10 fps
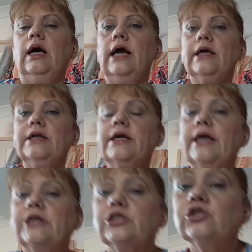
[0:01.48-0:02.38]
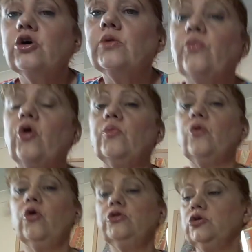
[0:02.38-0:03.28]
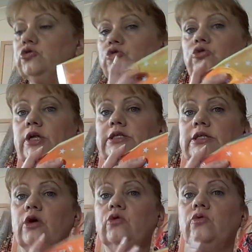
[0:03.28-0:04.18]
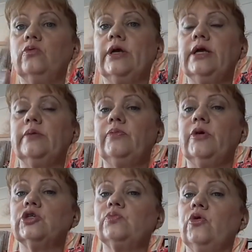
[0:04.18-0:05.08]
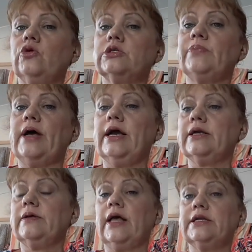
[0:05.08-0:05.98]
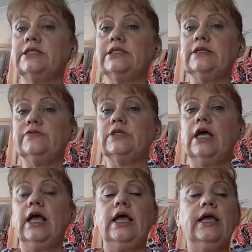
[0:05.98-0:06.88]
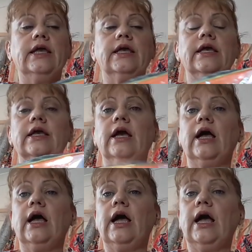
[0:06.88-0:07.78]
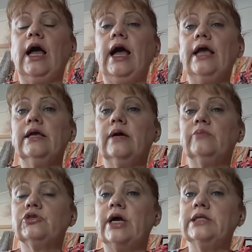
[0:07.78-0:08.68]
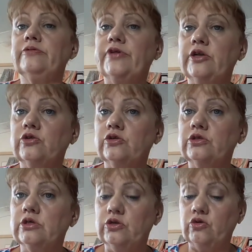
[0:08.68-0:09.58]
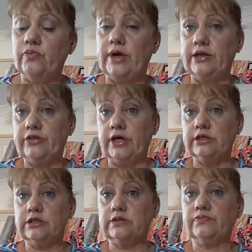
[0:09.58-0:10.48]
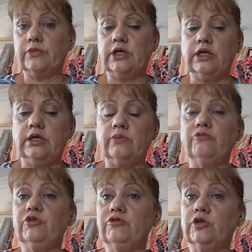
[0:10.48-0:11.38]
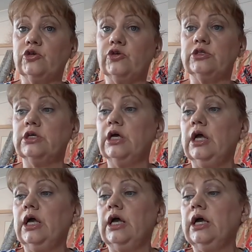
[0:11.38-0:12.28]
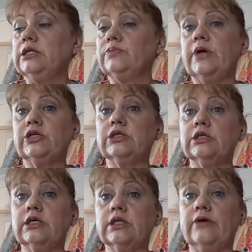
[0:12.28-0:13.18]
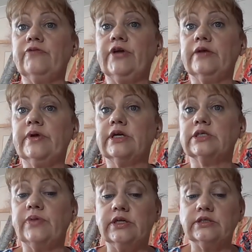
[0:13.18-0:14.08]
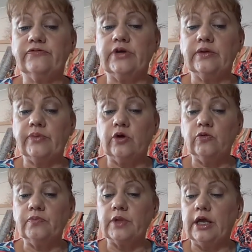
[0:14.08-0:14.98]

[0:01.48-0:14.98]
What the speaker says: Hang on again, I just thought I'd pop on and do this little Birchbox bag I received. I am trying to be very good and not buy things. I've been really, really good, and especially it'll have a very big expensive vape bill.